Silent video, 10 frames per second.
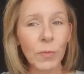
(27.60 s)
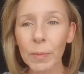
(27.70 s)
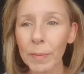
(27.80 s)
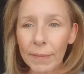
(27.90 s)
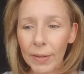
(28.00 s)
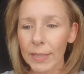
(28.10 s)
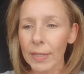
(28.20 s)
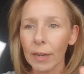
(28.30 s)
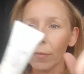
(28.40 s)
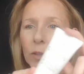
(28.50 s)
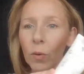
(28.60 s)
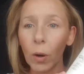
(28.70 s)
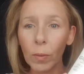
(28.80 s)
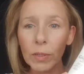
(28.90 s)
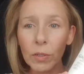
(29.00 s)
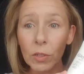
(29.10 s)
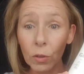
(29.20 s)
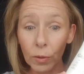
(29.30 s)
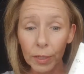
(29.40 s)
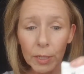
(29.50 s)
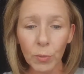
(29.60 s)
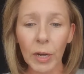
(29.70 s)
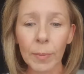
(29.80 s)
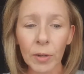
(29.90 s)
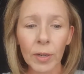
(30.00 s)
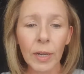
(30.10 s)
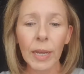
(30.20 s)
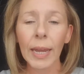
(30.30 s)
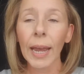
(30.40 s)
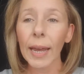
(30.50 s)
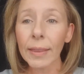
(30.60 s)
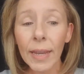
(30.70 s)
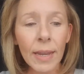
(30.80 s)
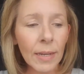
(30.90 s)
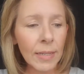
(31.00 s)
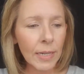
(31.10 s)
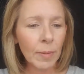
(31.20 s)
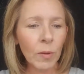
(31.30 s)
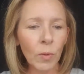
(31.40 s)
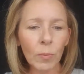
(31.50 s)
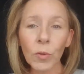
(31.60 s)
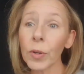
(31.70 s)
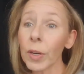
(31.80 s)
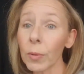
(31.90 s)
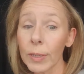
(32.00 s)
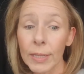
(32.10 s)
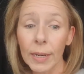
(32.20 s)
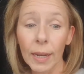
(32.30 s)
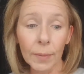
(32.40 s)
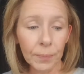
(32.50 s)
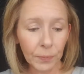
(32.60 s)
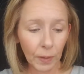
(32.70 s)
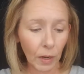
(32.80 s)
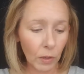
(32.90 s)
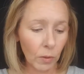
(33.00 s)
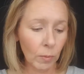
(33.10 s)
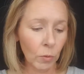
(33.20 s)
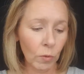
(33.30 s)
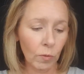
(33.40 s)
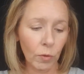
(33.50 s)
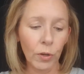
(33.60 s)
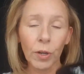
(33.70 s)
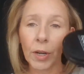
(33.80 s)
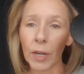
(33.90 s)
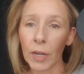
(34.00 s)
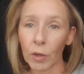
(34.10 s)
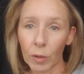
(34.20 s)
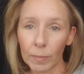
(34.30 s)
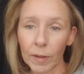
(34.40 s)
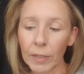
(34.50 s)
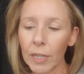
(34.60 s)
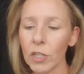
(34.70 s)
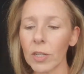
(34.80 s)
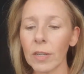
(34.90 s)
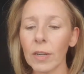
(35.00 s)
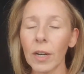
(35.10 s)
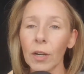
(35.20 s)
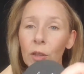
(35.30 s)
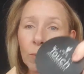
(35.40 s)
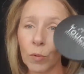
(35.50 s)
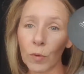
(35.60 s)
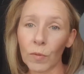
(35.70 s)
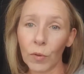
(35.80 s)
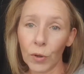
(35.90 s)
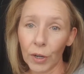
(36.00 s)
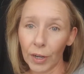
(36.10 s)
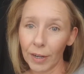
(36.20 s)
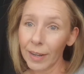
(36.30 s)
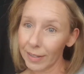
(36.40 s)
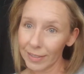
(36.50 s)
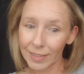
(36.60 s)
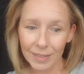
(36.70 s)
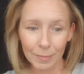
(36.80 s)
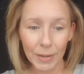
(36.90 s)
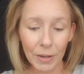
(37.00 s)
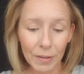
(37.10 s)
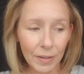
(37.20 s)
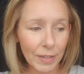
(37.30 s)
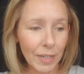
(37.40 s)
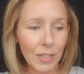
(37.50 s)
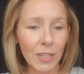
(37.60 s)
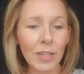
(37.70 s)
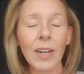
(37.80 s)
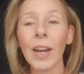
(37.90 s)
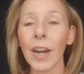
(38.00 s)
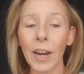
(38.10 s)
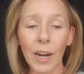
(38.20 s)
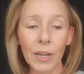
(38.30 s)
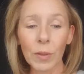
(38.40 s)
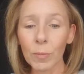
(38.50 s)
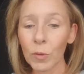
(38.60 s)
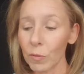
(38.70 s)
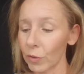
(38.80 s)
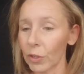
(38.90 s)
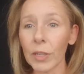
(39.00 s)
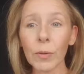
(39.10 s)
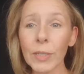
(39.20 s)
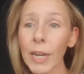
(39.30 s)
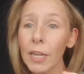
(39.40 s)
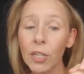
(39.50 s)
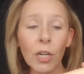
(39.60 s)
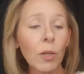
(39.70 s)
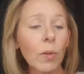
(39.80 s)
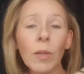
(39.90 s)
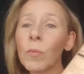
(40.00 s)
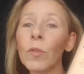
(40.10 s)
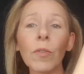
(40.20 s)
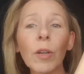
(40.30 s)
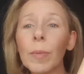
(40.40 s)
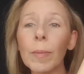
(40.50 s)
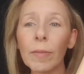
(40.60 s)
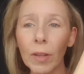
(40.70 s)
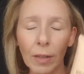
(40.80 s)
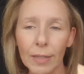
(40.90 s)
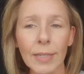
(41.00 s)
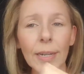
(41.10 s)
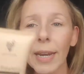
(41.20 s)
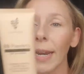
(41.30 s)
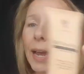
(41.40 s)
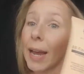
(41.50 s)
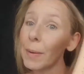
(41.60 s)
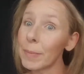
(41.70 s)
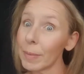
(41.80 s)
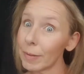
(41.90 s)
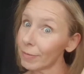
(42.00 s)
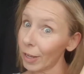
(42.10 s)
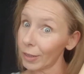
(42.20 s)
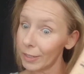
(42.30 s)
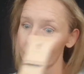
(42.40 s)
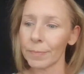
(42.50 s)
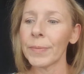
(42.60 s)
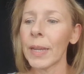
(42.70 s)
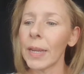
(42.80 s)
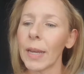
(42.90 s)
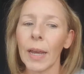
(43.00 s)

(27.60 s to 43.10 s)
just with my face stuff. You always use Glorious Primer. And then, tell me, what mood are you in today? Are you in the mood for cream foundation? Are you in the mood for powder foundation? Are you in the mood for your liquid touch? Are you in the mood for your BB Flawless? Today, I'm BB Flawless.